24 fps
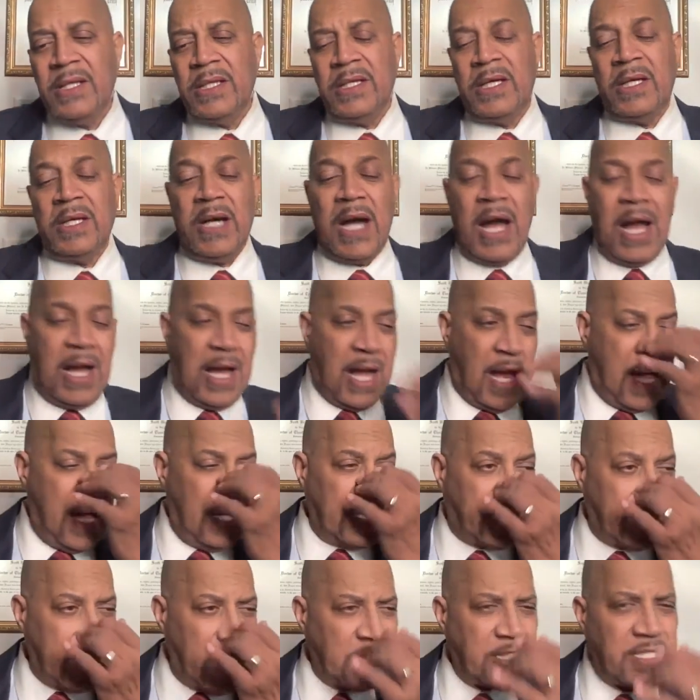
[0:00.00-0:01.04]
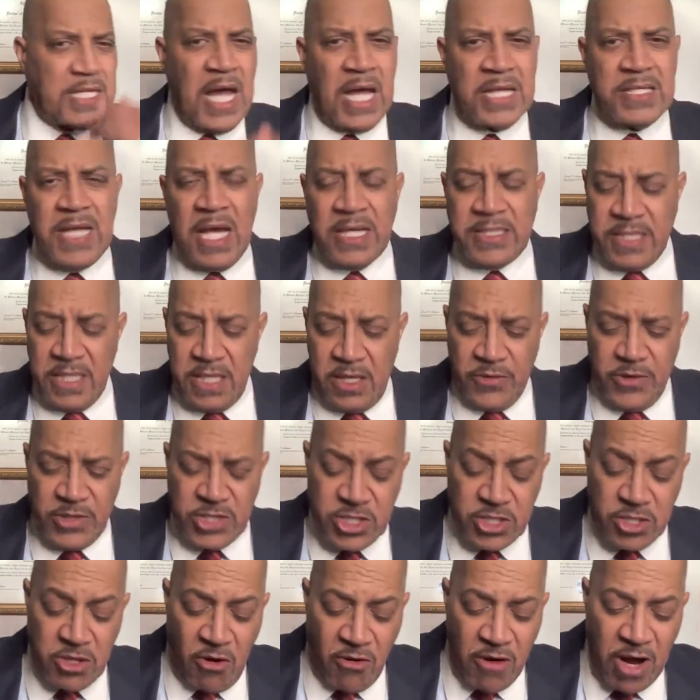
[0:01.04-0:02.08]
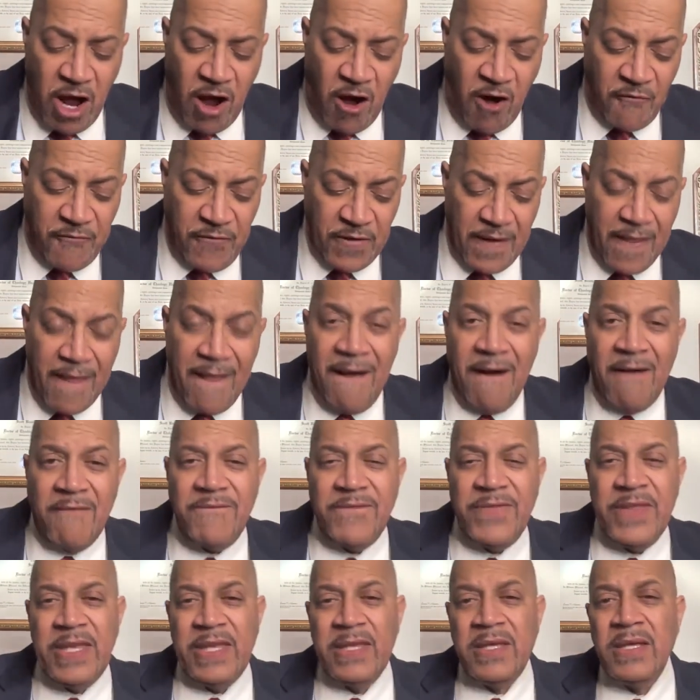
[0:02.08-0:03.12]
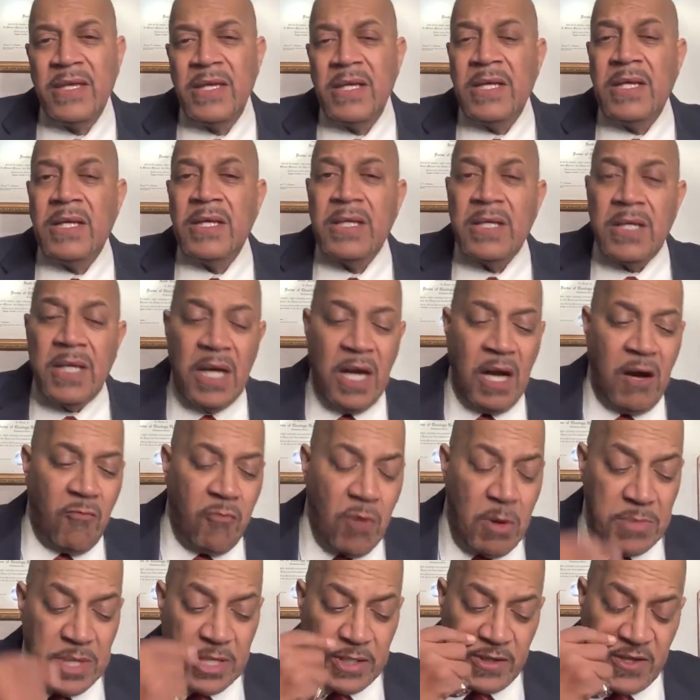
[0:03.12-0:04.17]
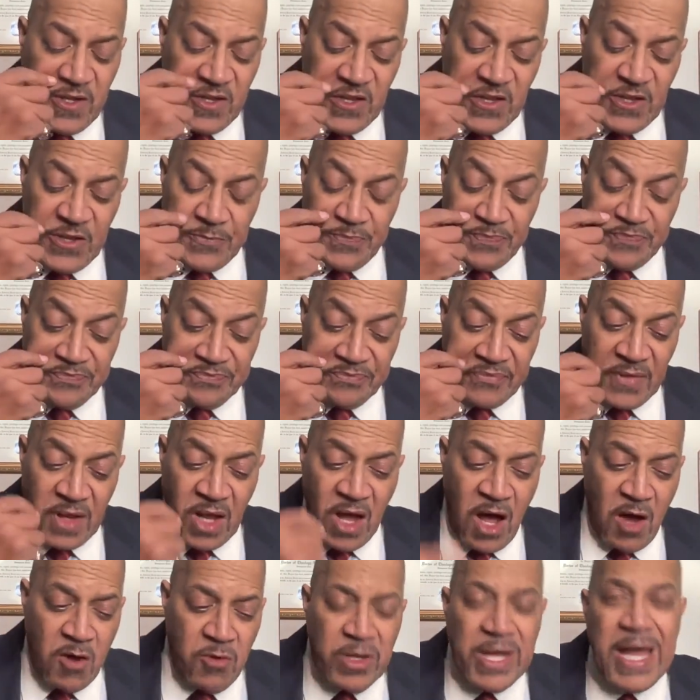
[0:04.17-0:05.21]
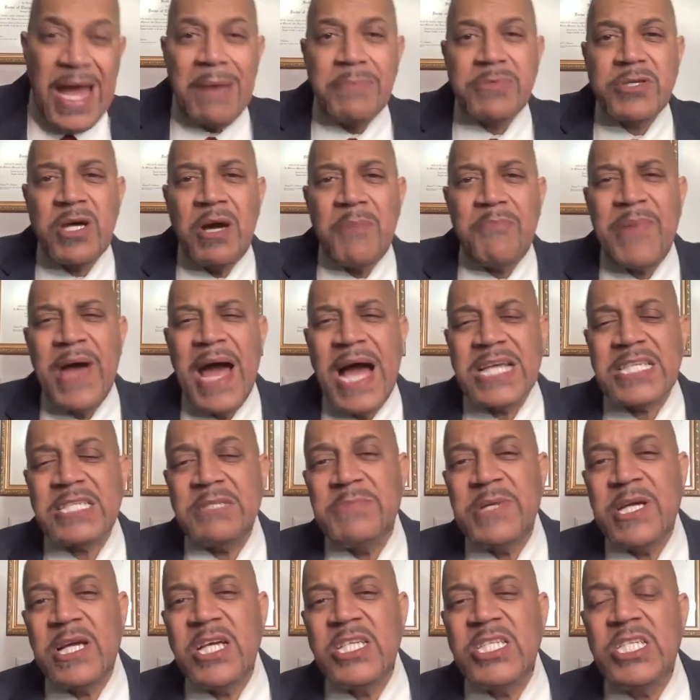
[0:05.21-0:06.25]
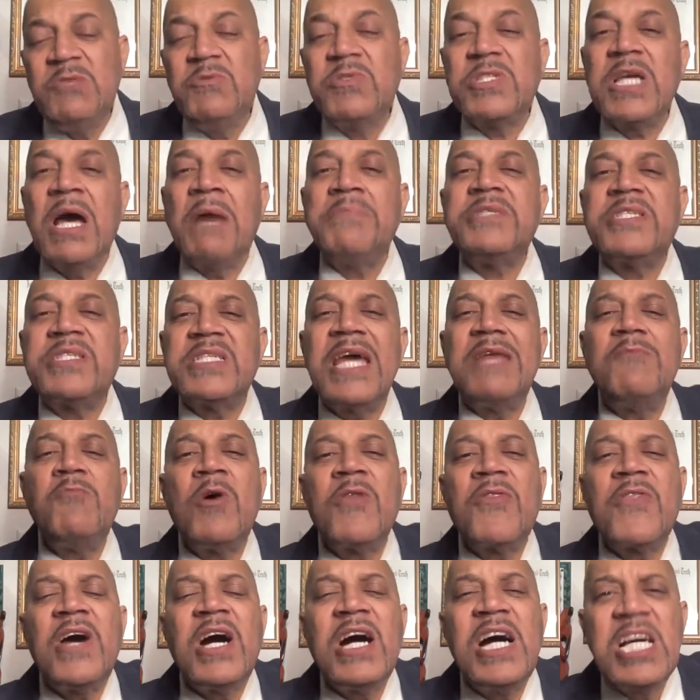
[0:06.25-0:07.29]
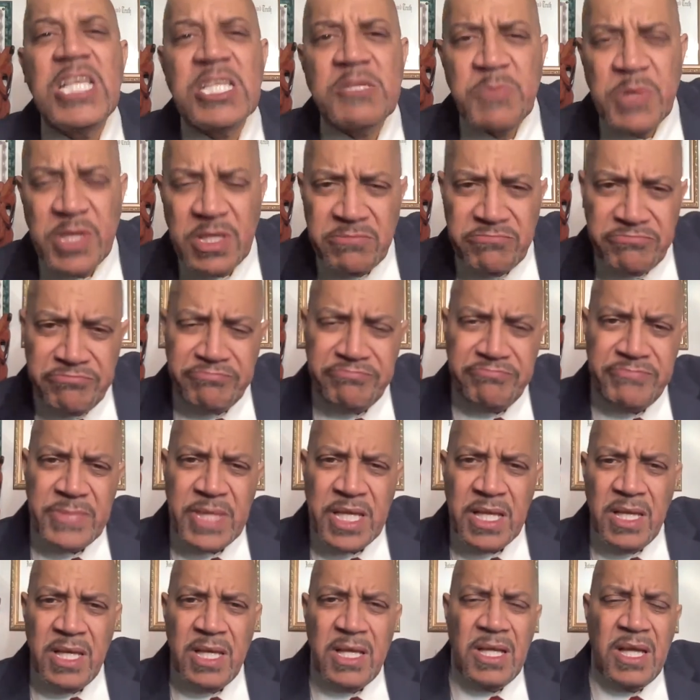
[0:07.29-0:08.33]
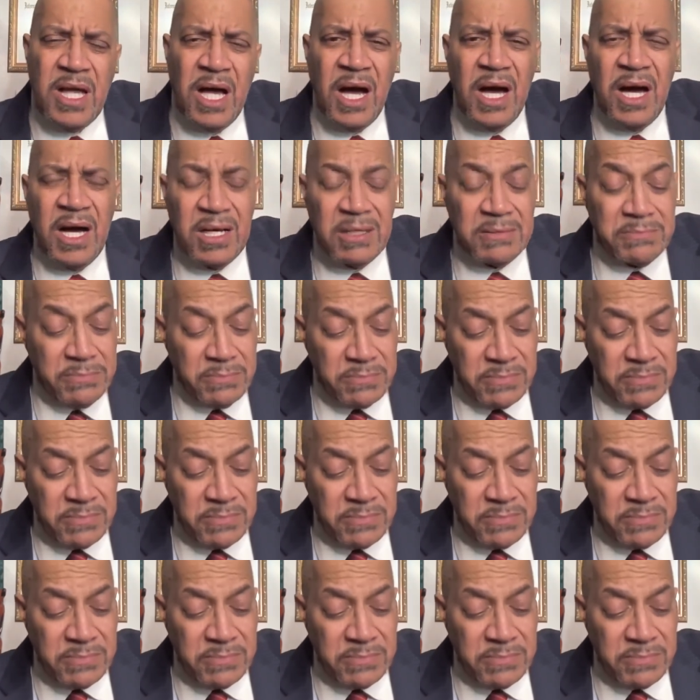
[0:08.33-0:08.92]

Uh, I, I, I, I, tell the story often of the uh, woman uh, who came to her pastor because she was upset with her husband. Uh,